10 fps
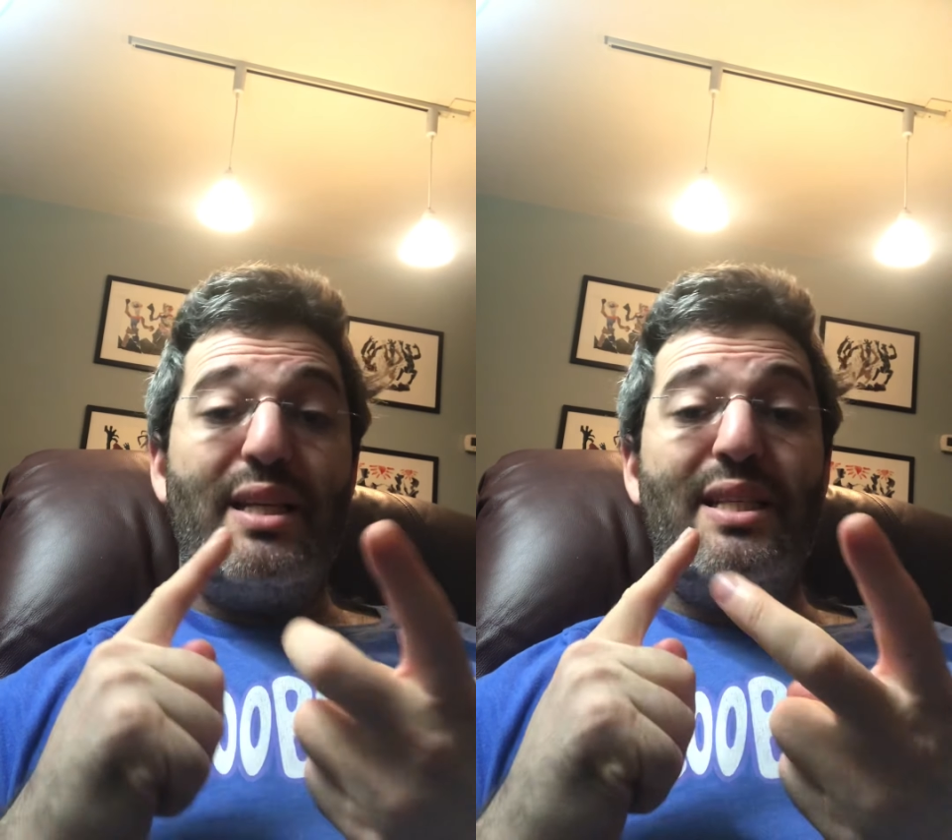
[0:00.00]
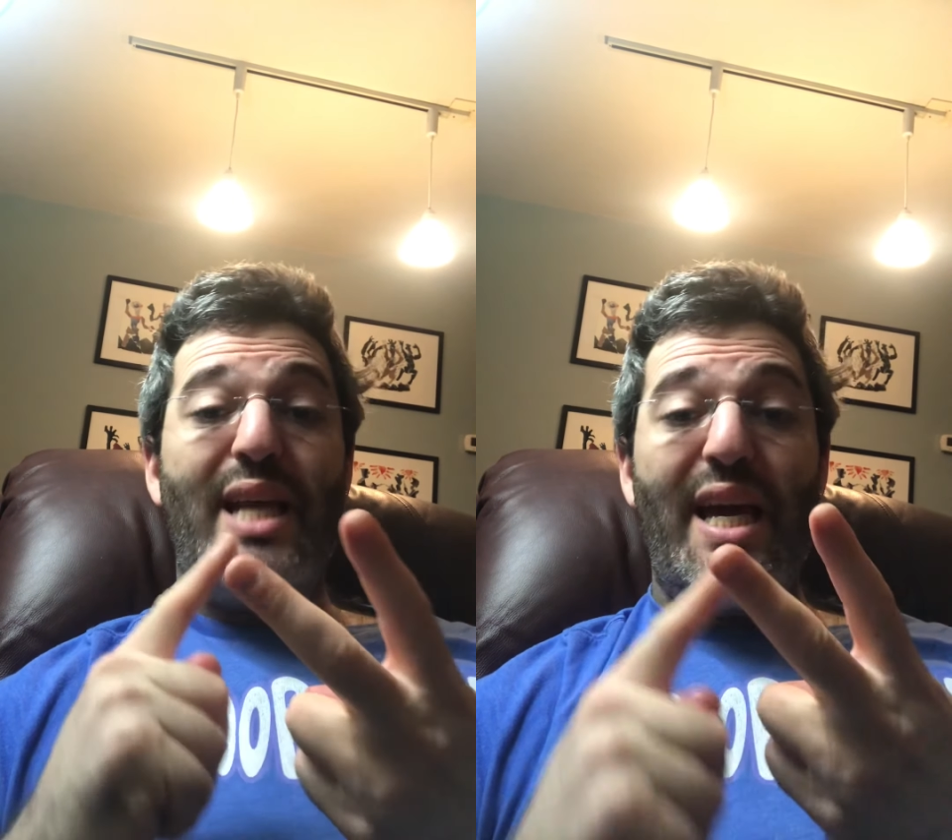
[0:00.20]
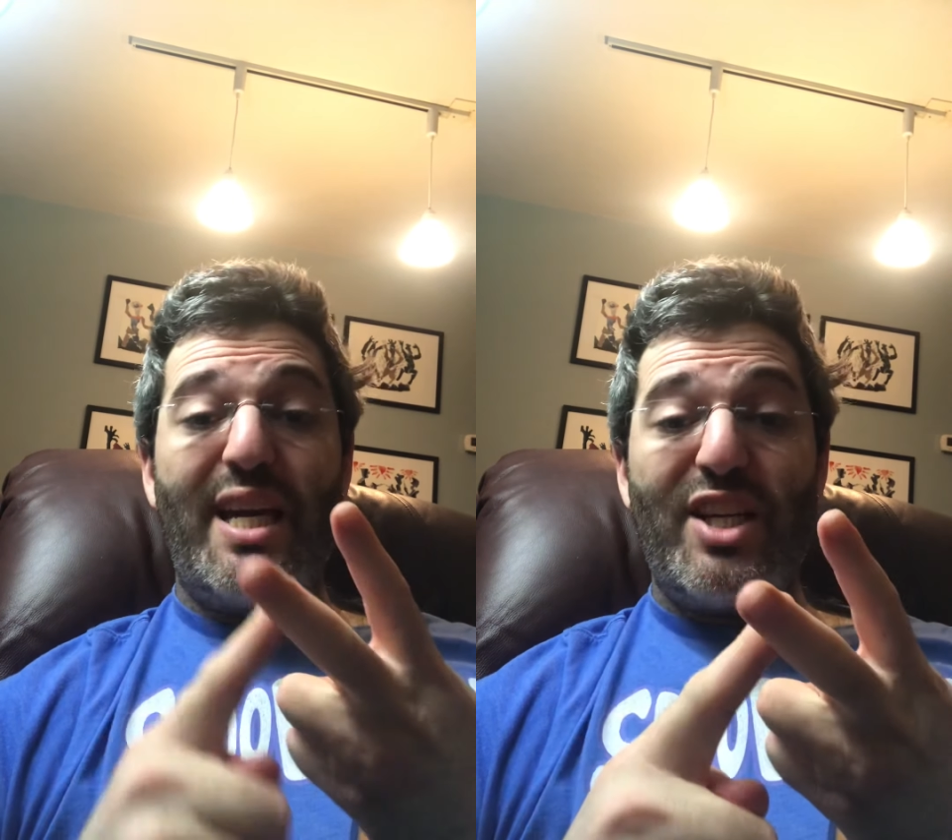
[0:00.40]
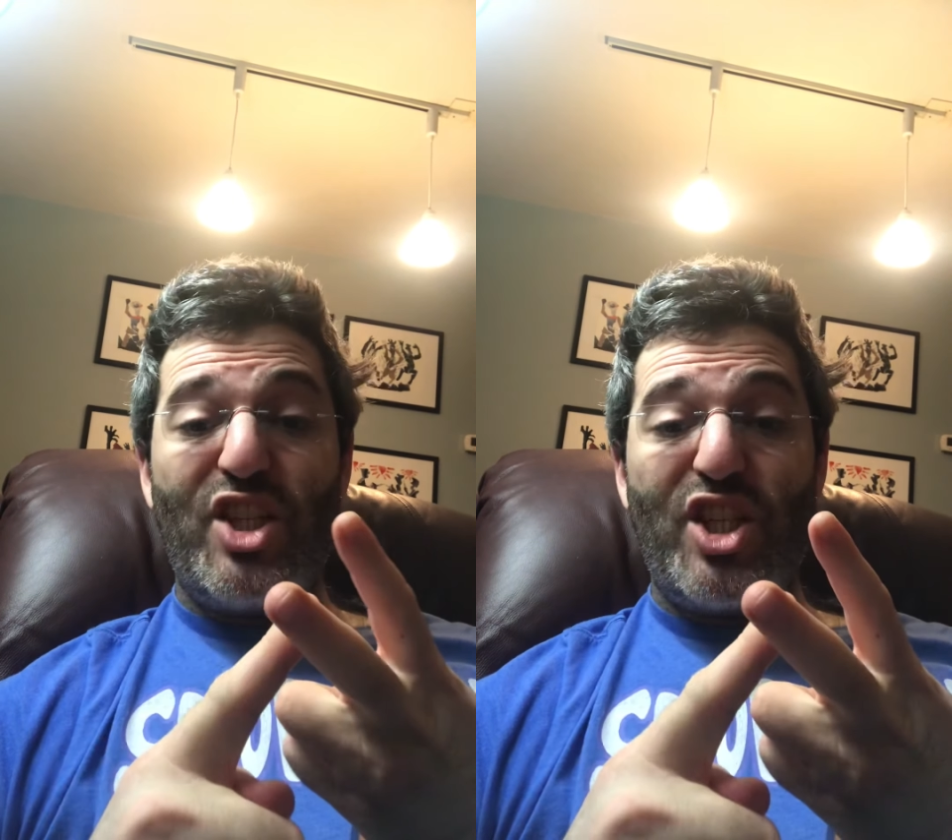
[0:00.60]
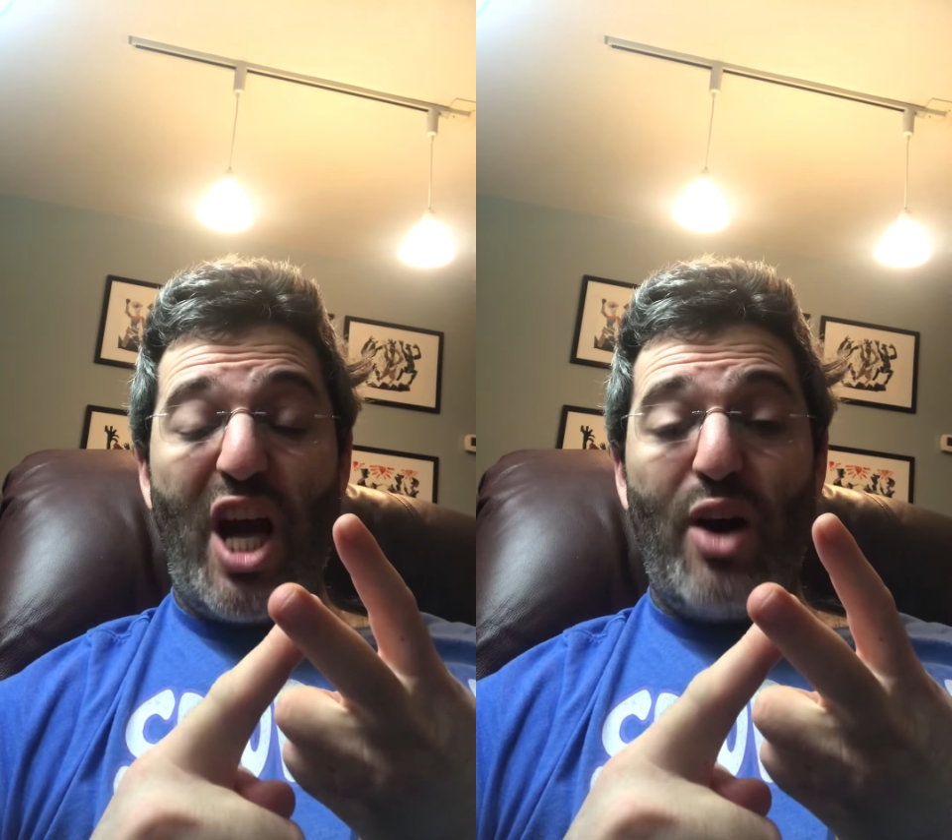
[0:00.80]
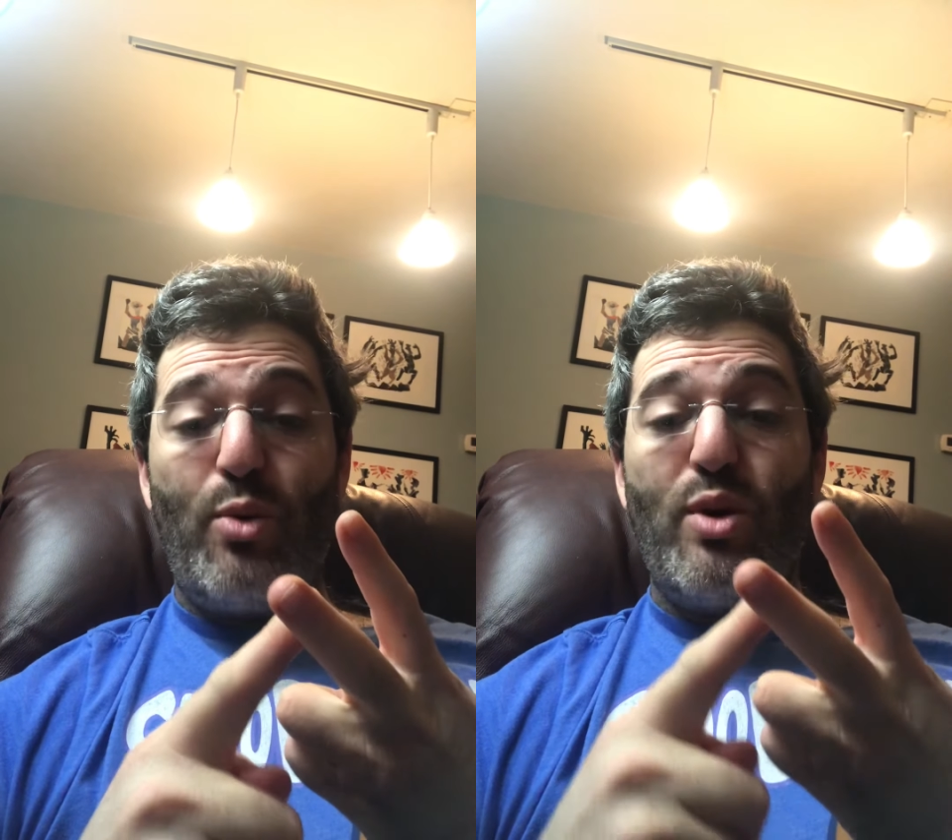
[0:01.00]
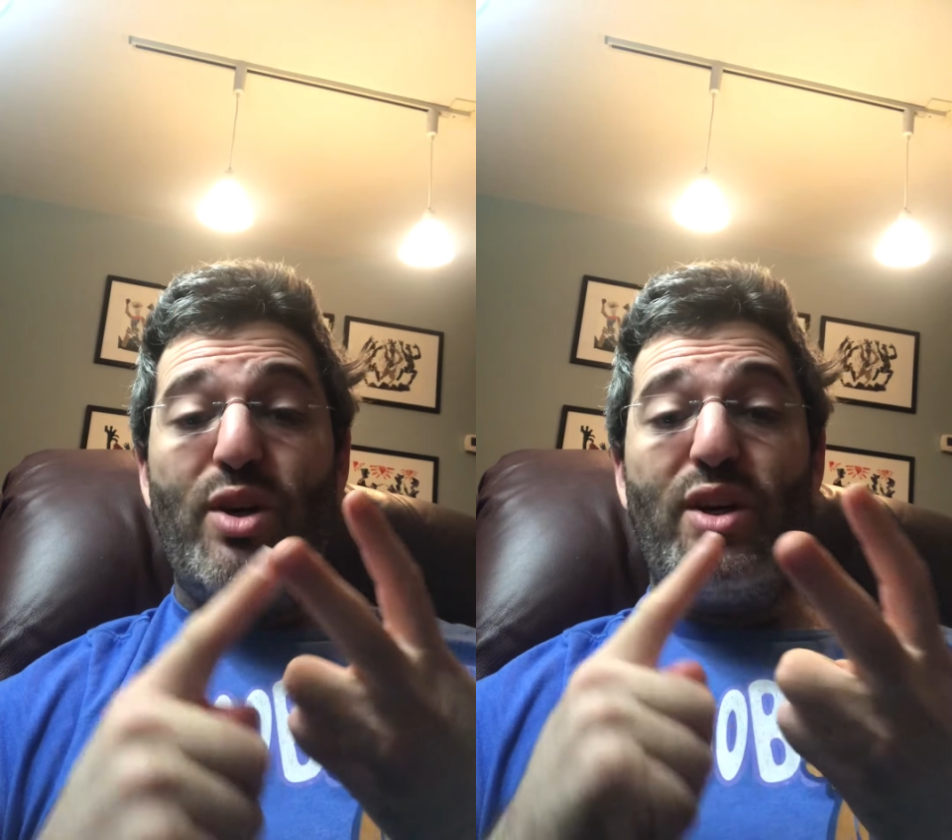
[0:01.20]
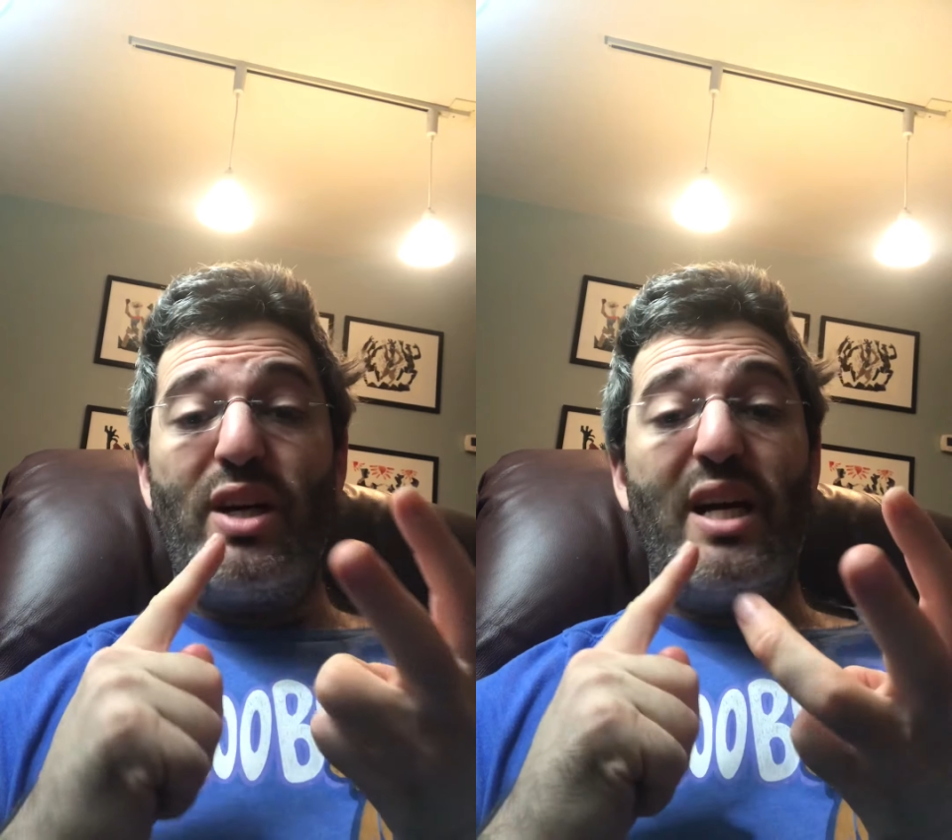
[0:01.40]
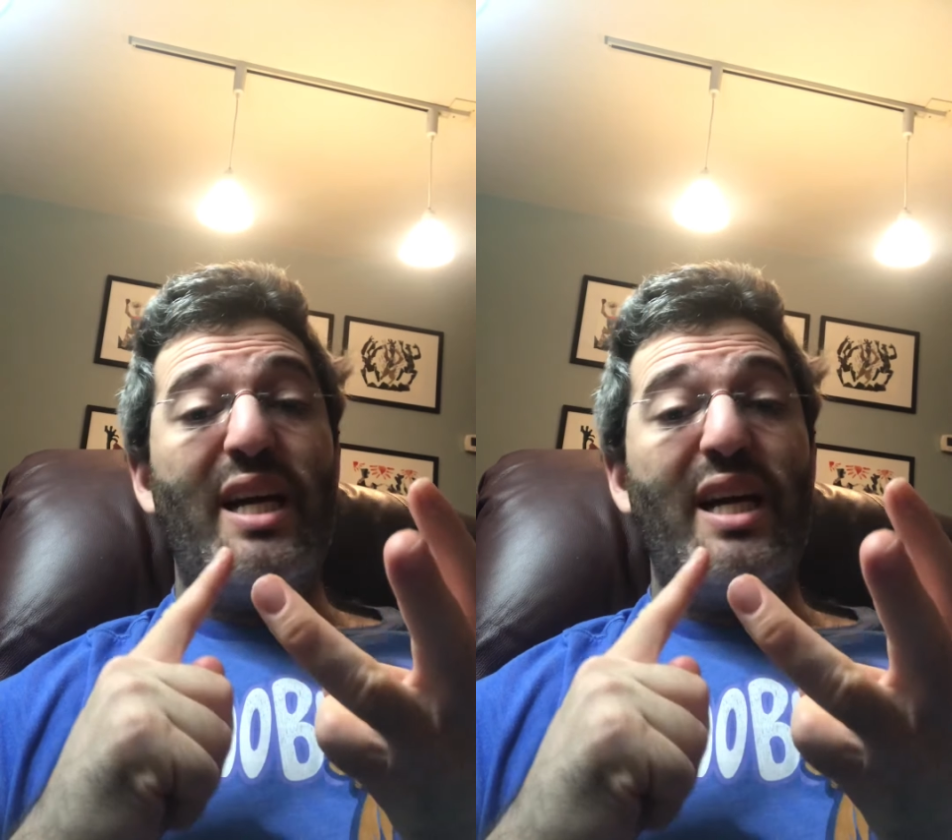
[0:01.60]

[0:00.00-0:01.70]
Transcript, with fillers: take a shower,